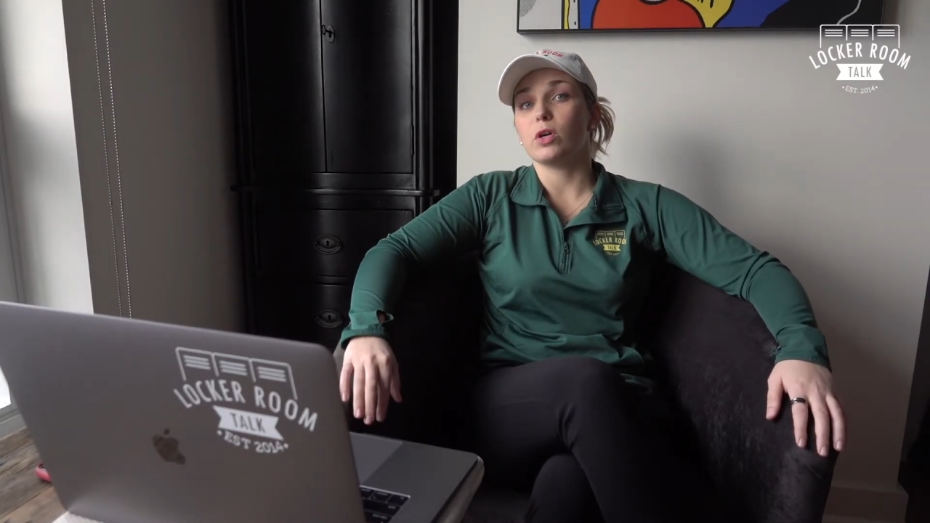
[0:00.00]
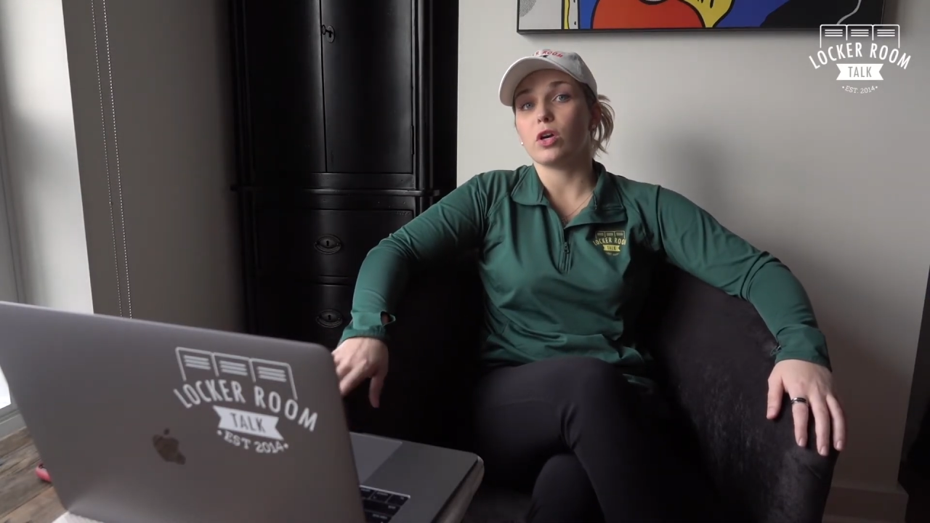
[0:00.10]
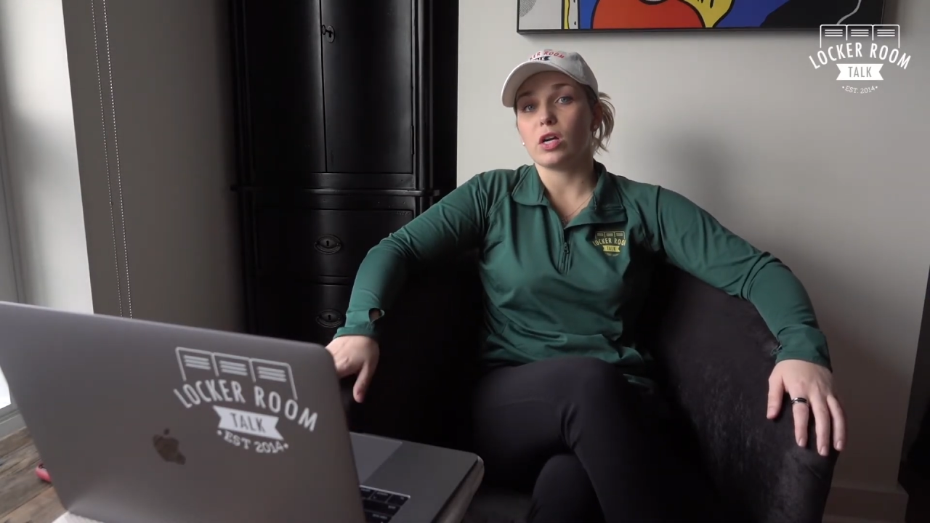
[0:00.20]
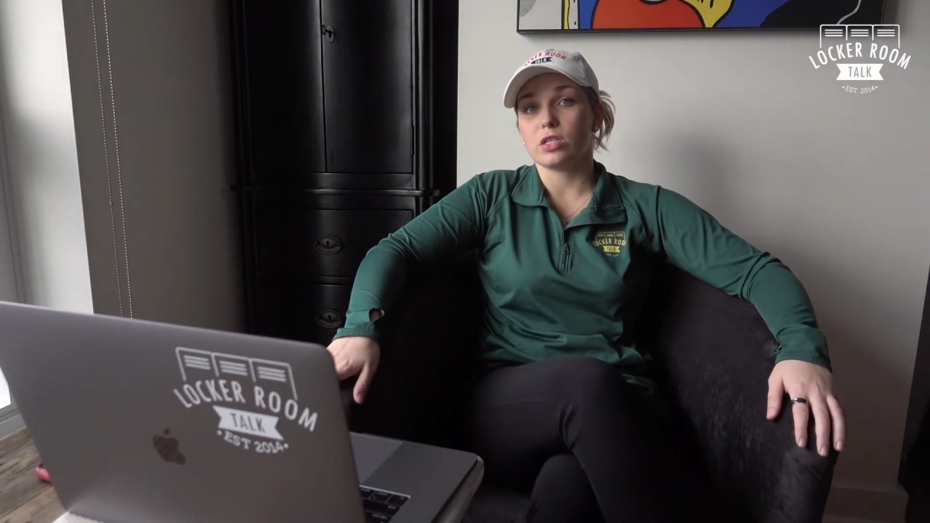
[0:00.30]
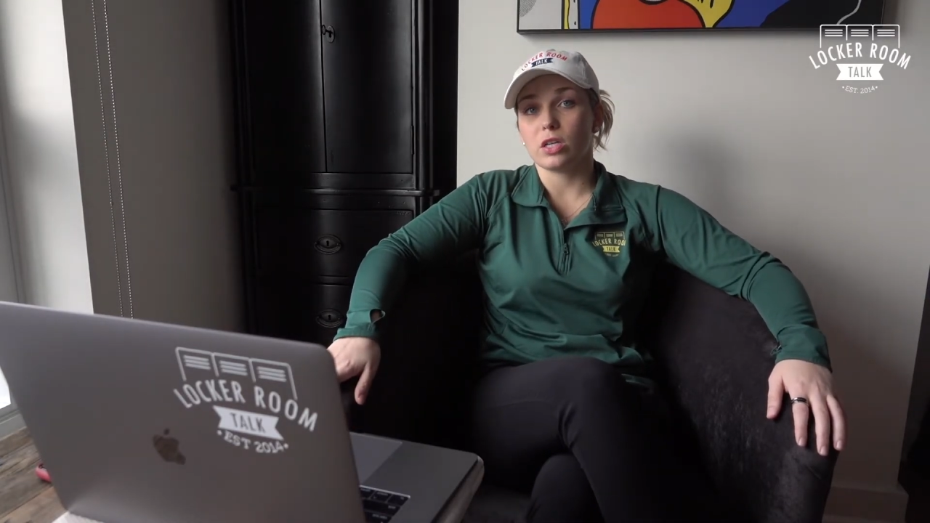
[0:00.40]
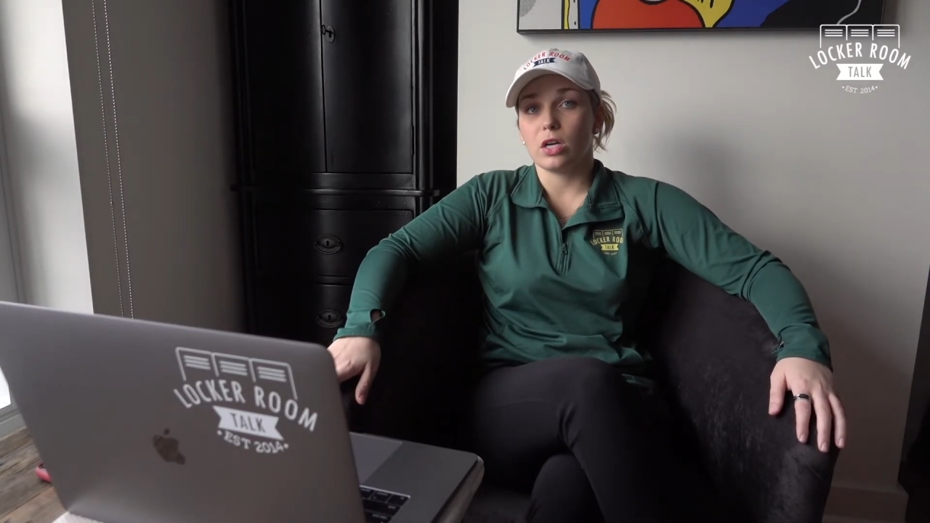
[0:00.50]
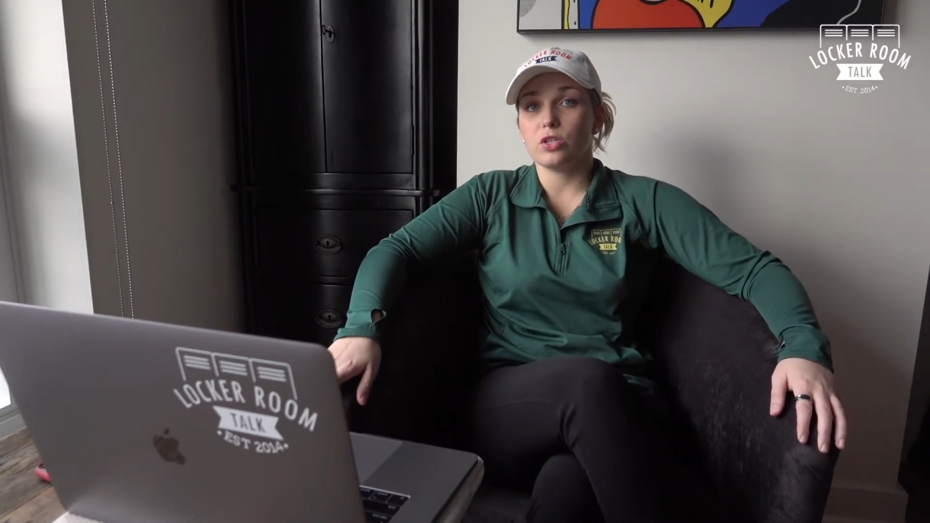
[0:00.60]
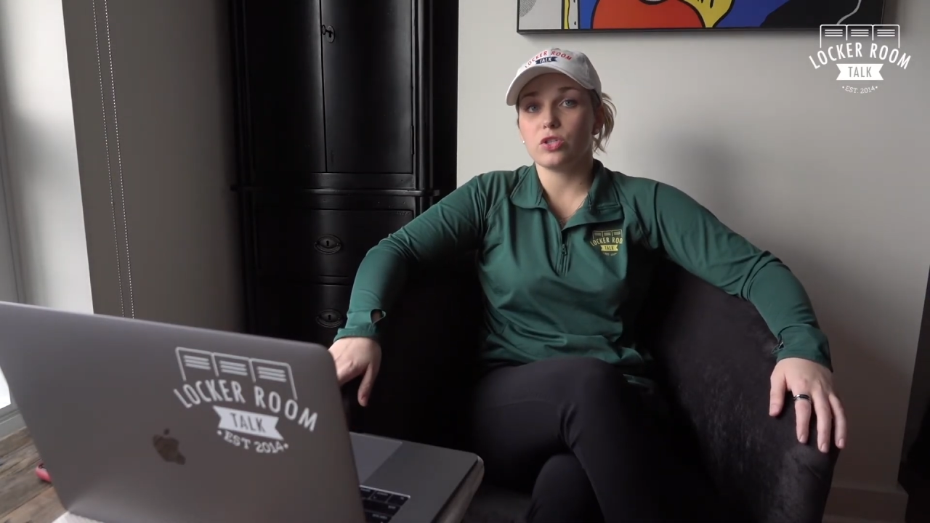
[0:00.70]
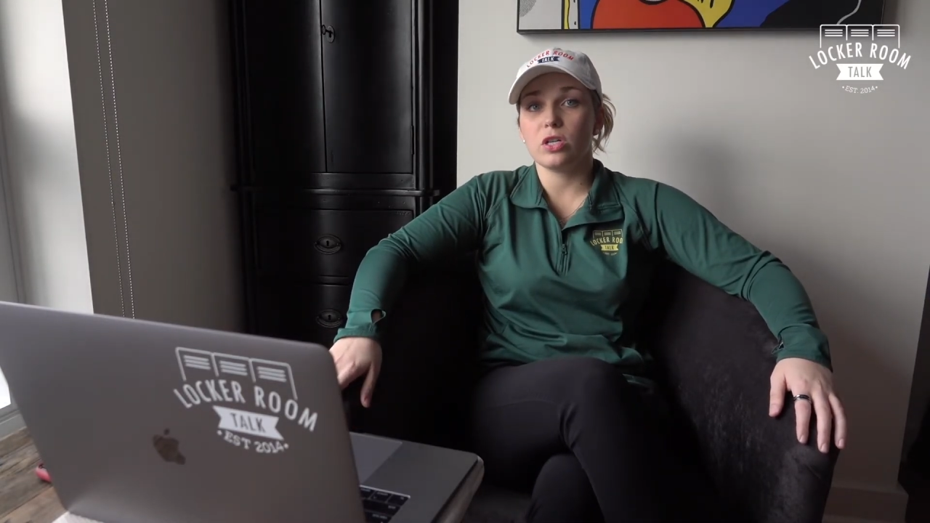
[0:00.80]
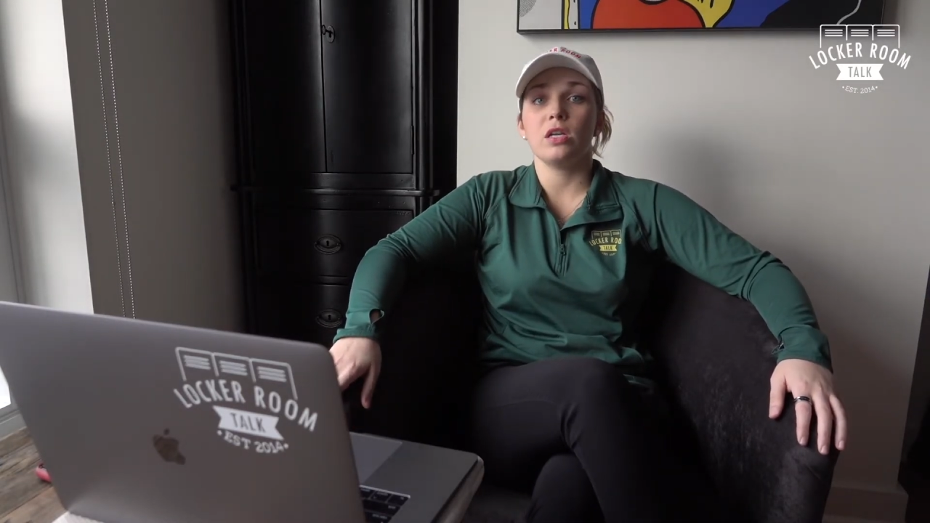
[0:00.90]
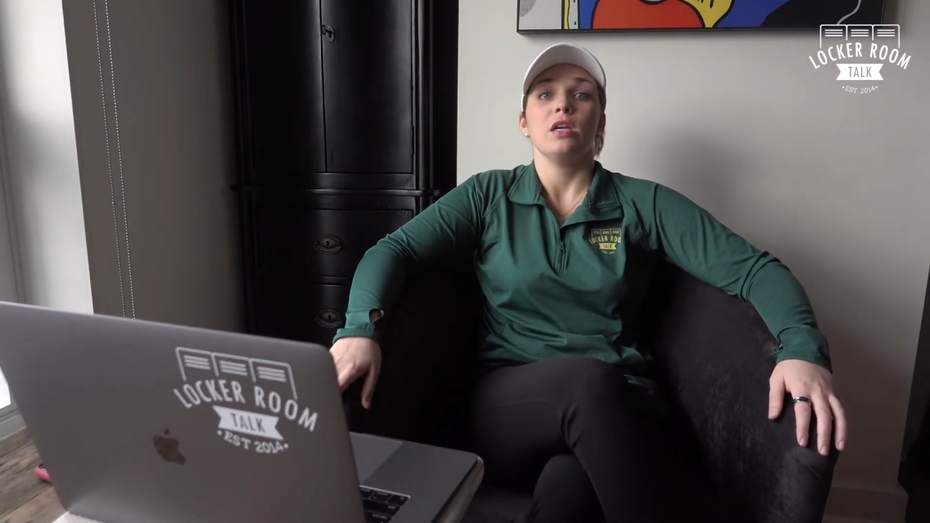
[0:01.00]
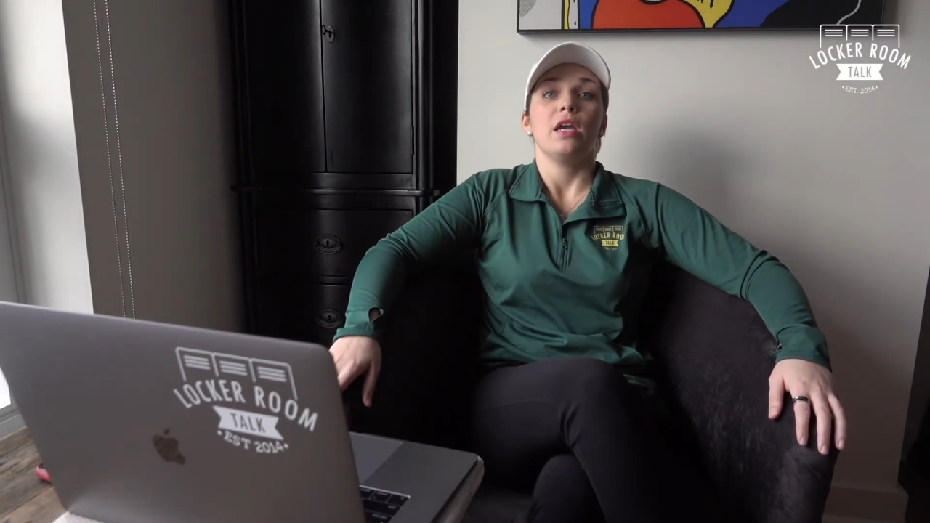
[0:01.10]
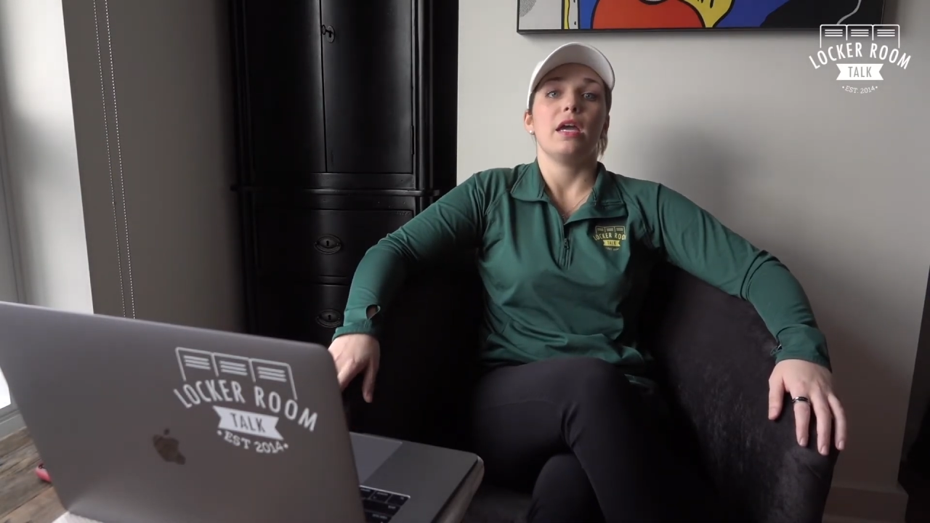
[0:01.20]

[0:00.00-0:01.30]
across the country